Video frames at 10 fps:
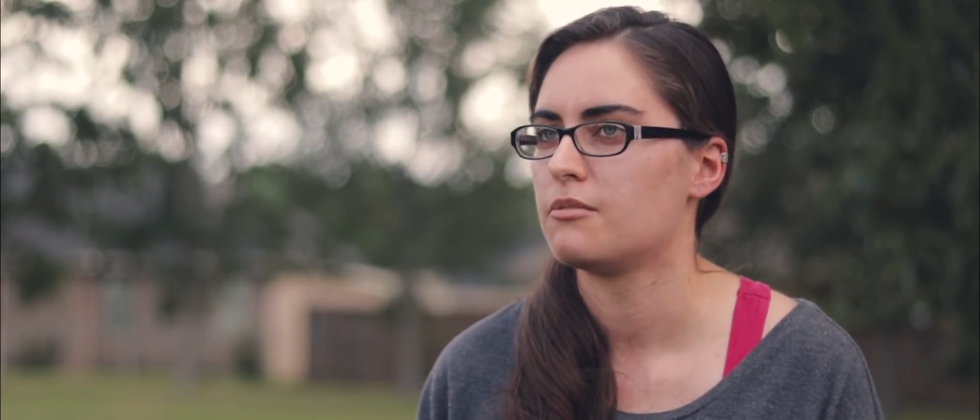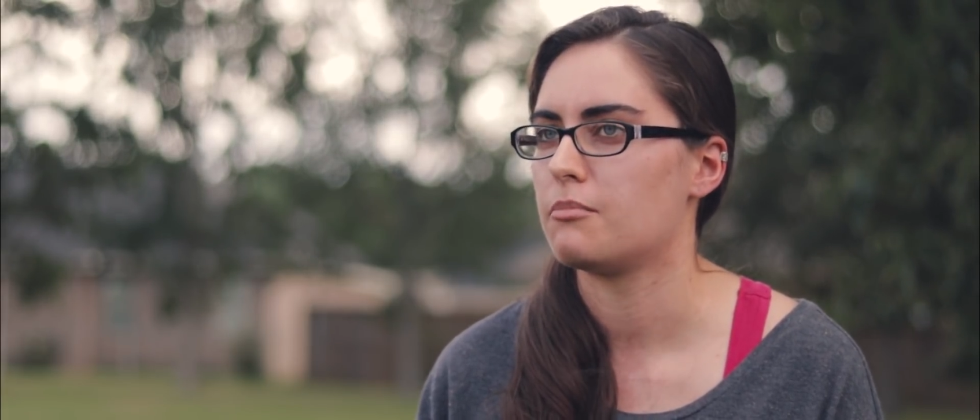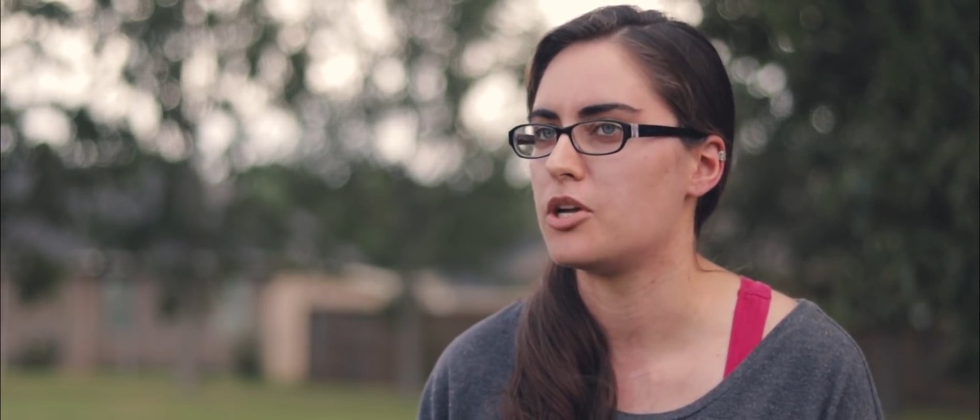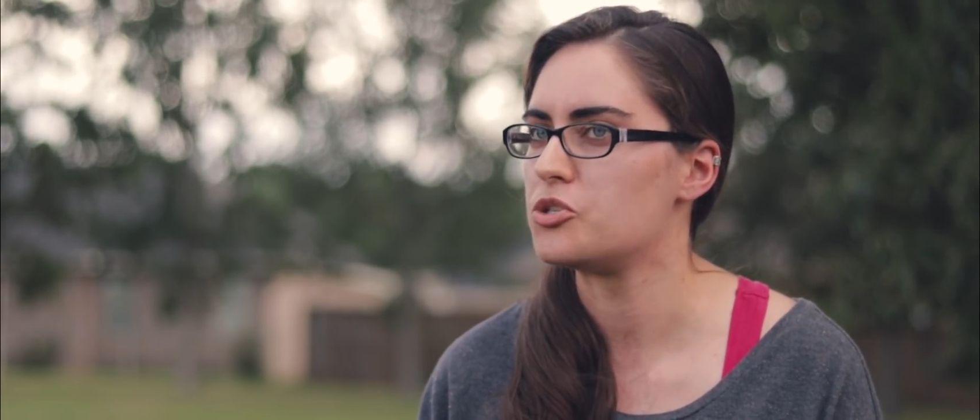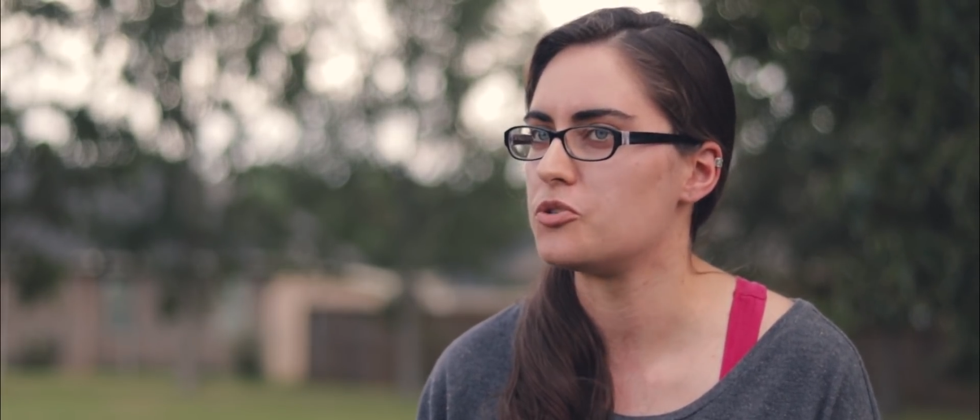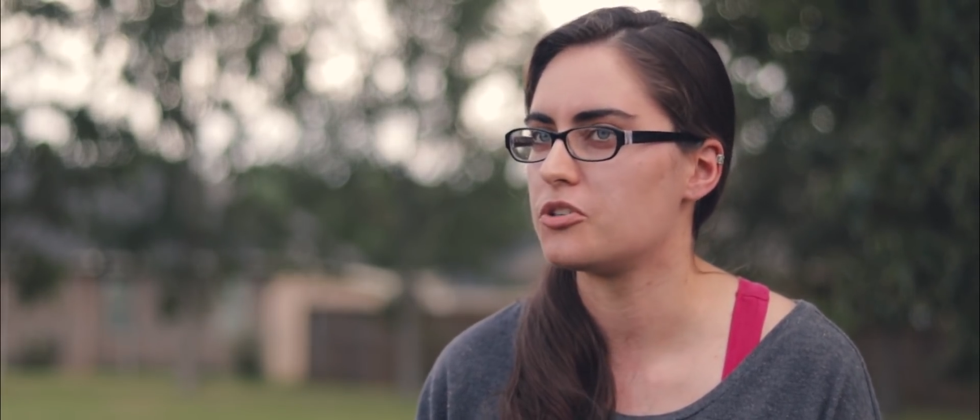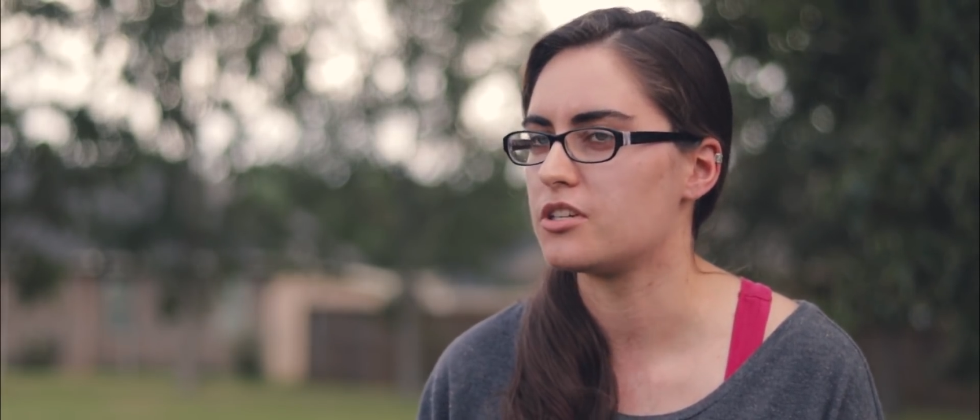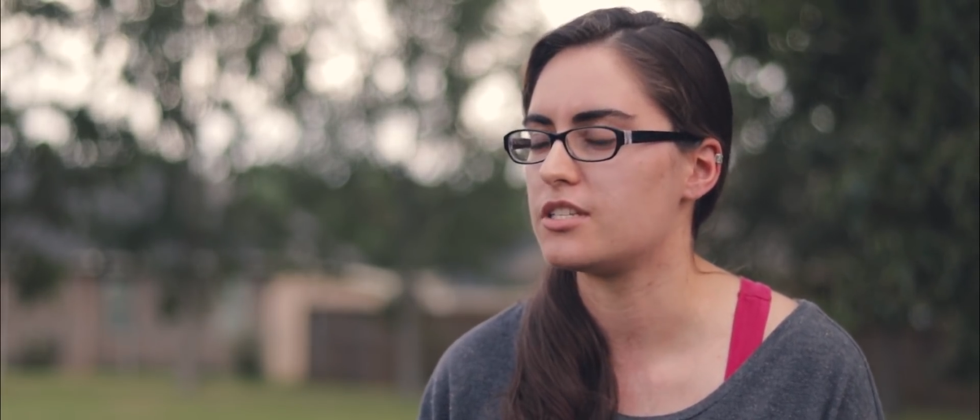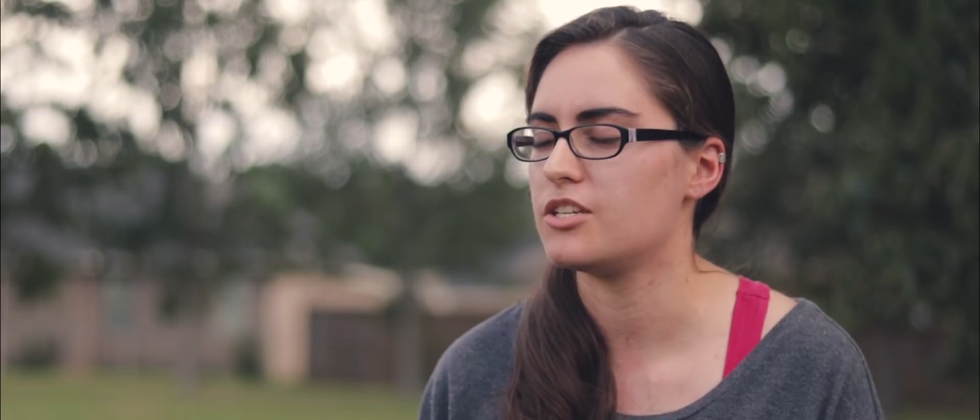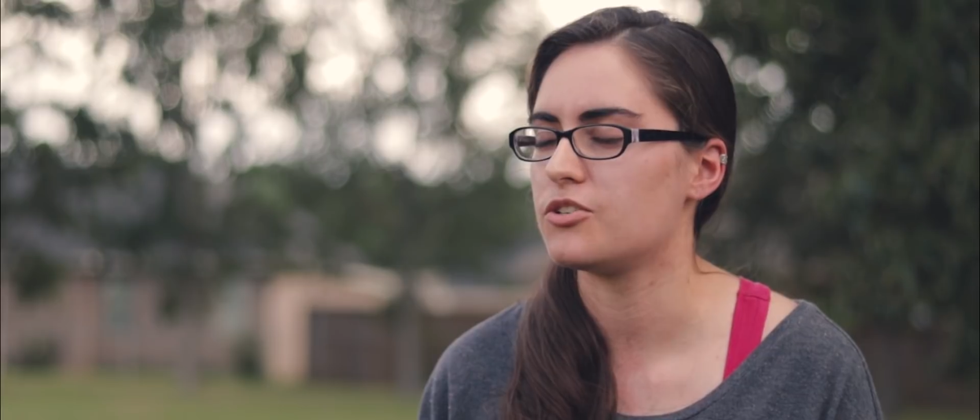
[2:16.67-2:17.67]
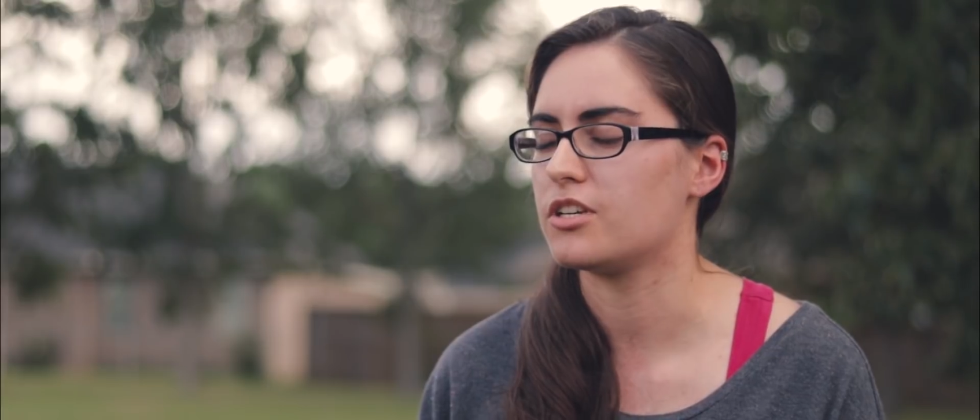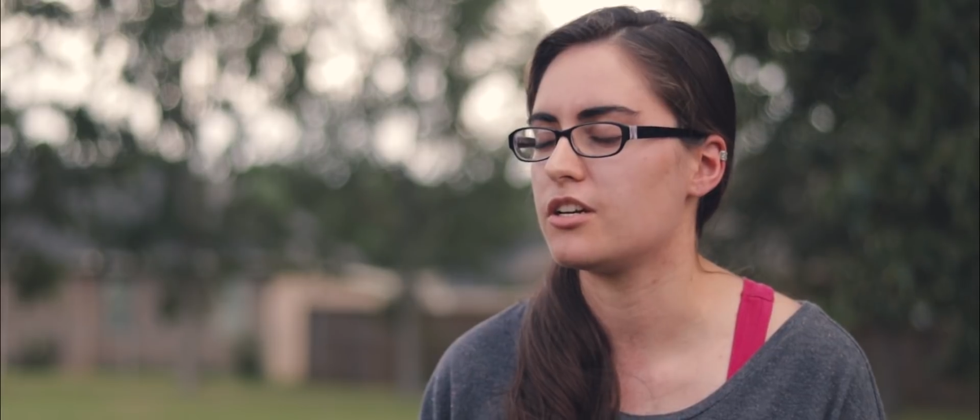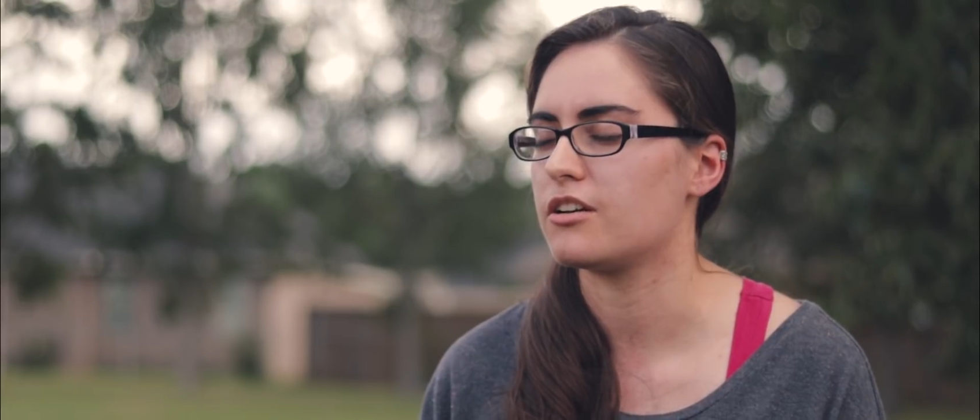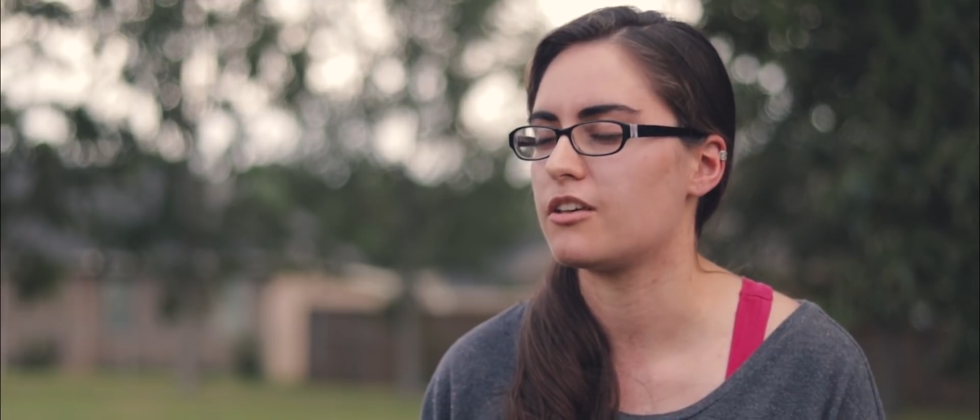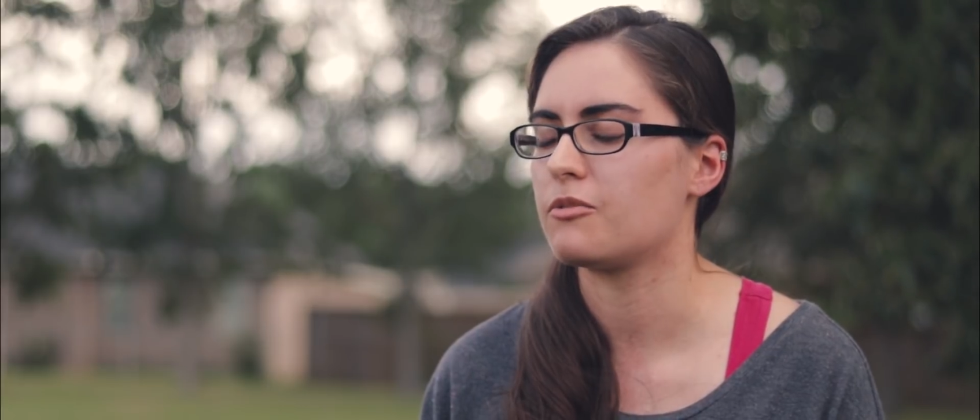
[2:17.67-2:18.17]
my junior or senior
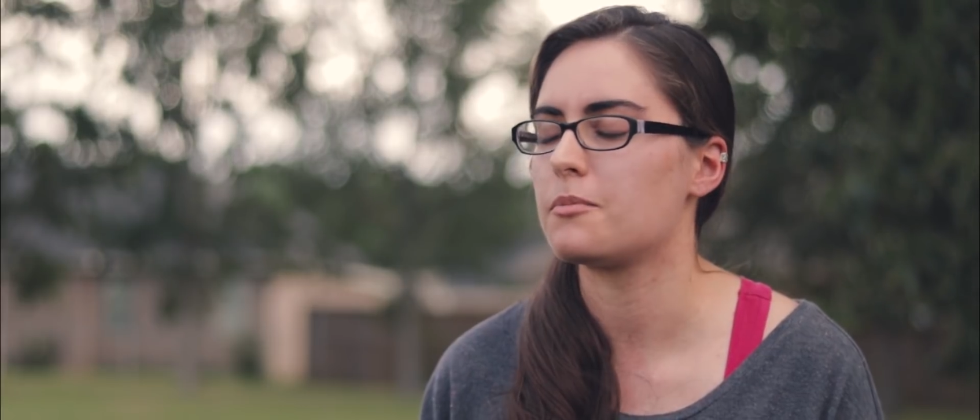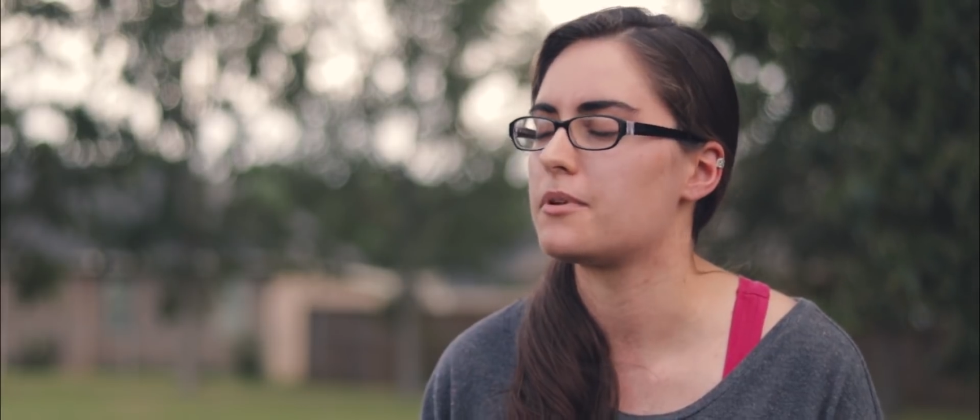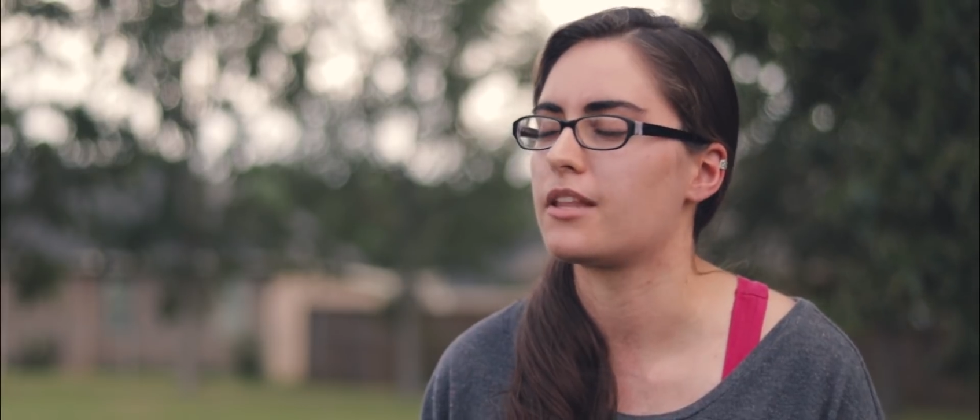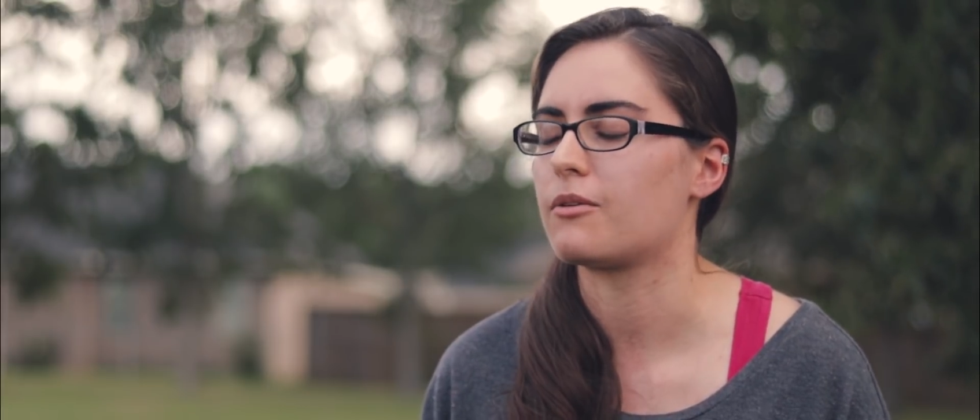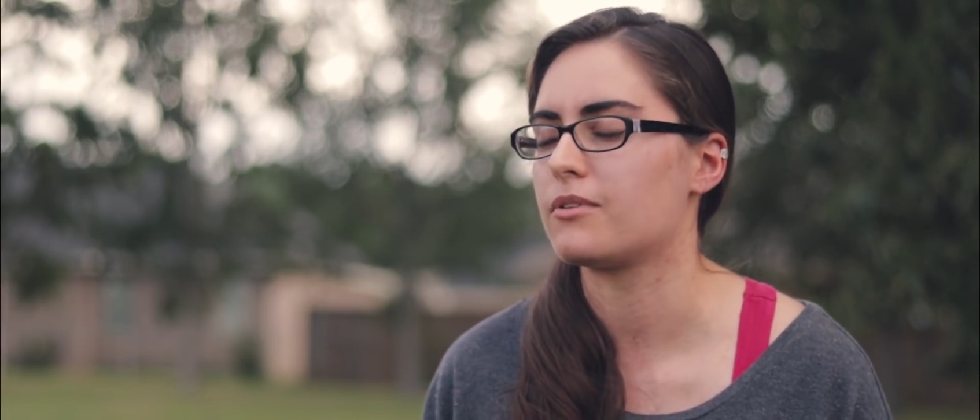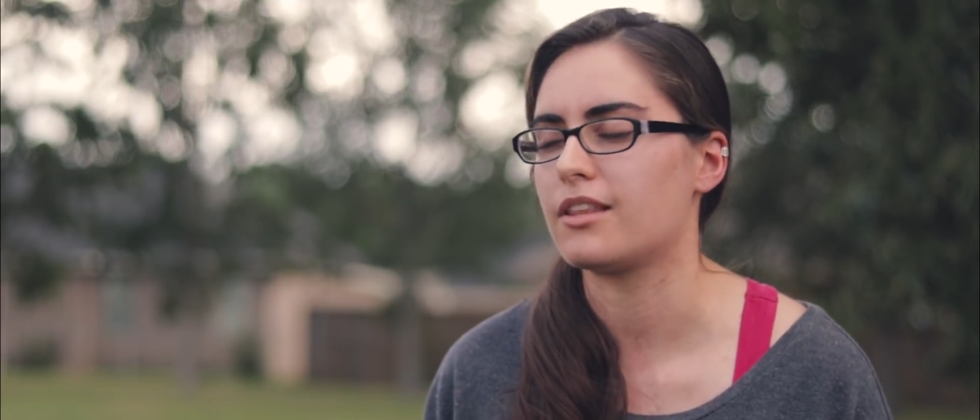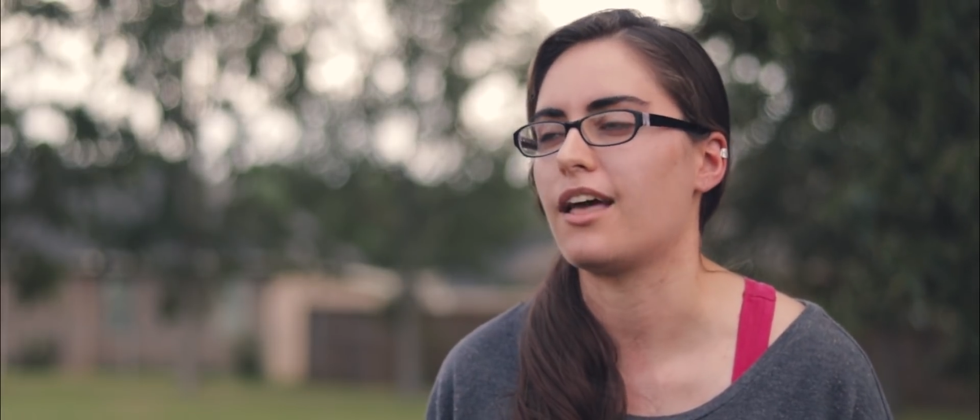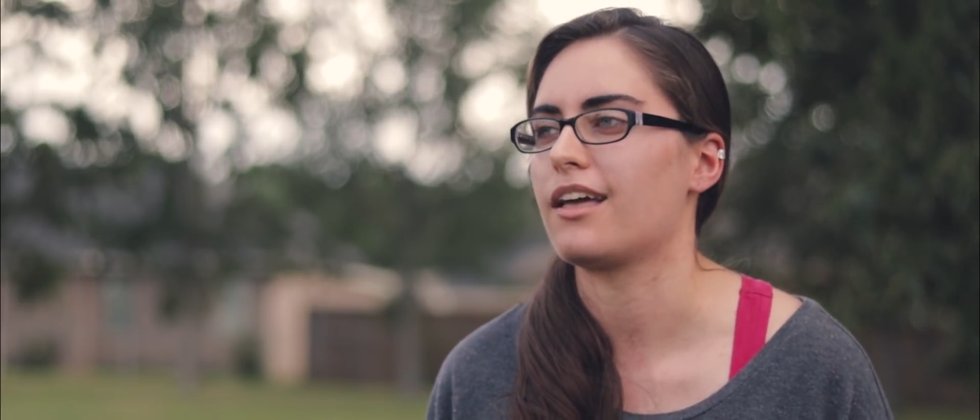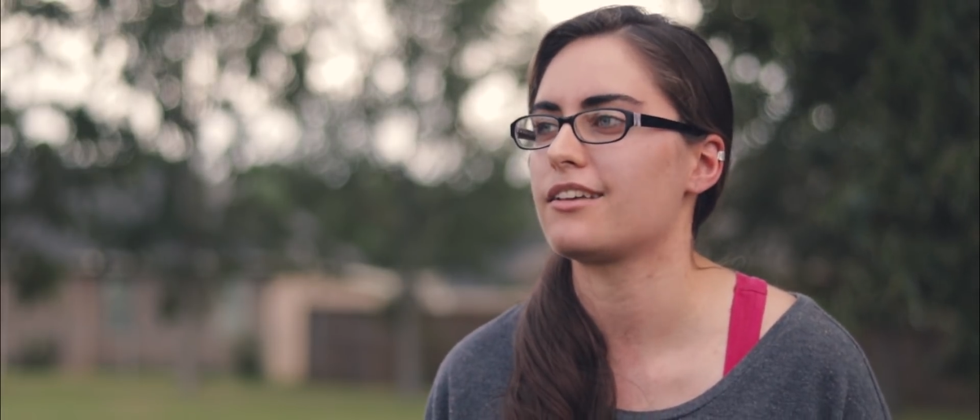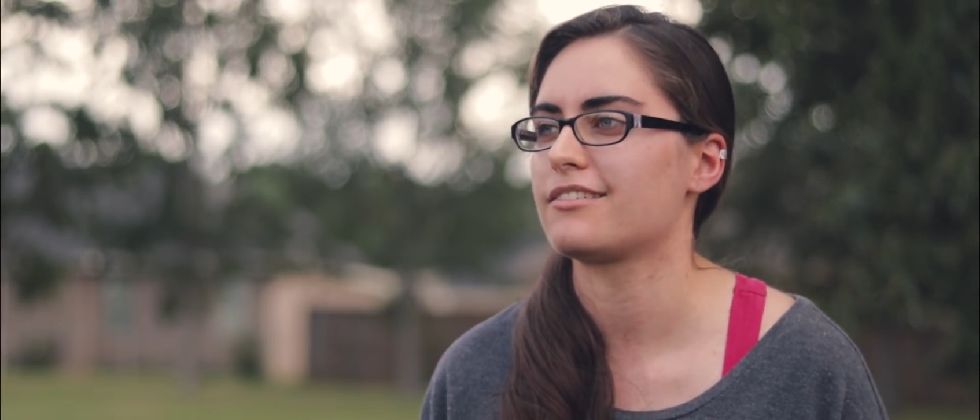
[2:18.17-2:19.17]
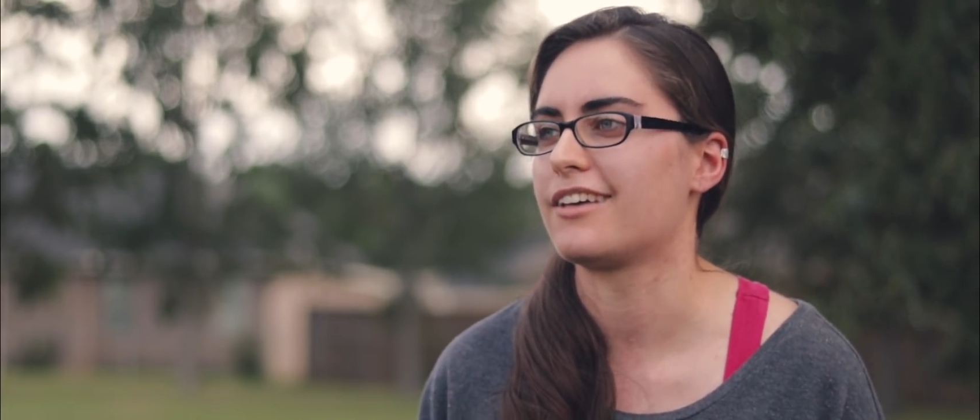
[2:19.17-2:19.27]
year, they would have been like, what the heck?